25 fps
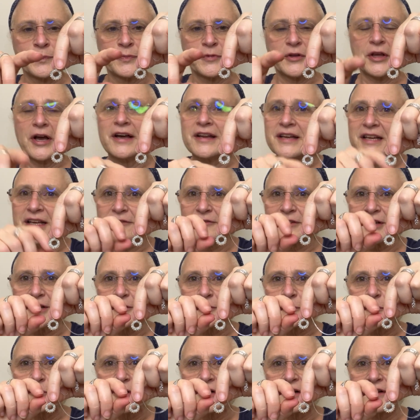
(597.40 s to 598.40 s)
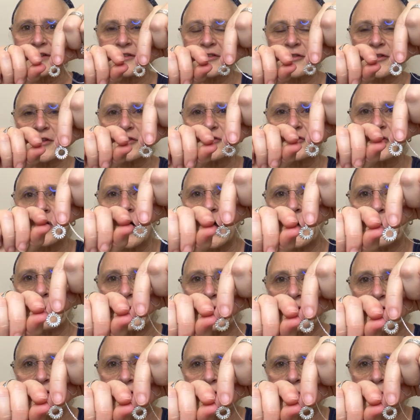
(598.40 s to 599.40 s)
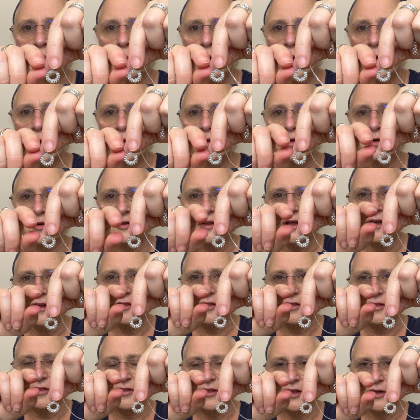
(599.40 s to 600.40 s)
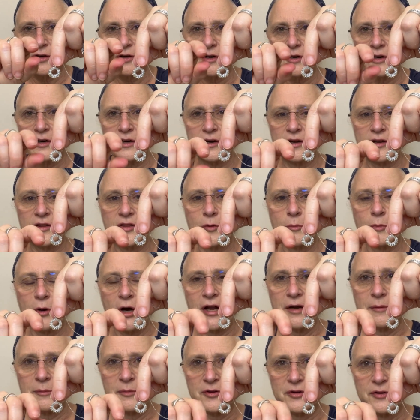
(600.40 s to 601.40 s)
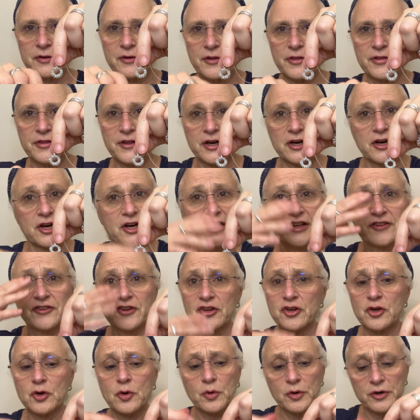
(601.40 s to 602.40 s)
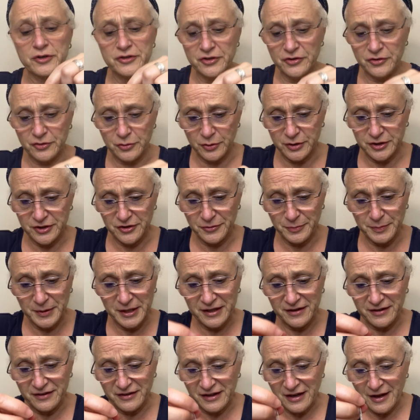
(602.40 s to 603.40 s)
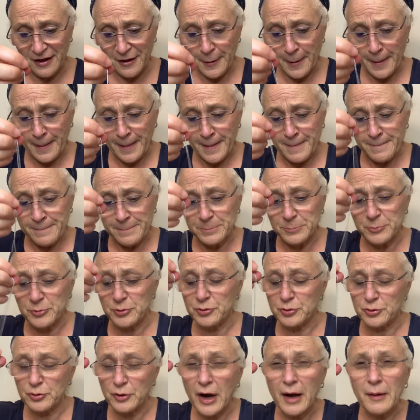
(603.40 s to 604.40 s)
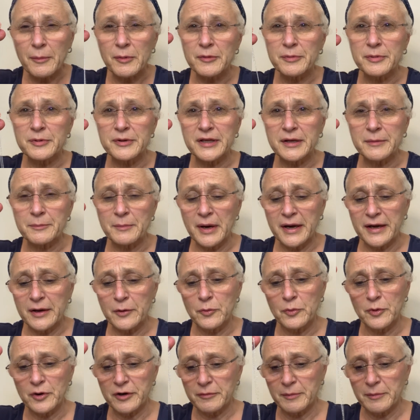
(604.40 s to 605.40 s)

uneven, whereas the top is smaller, like thinner, and the bottom is a little thicker. It's a gorgeous, gorgeous piece. Probably one of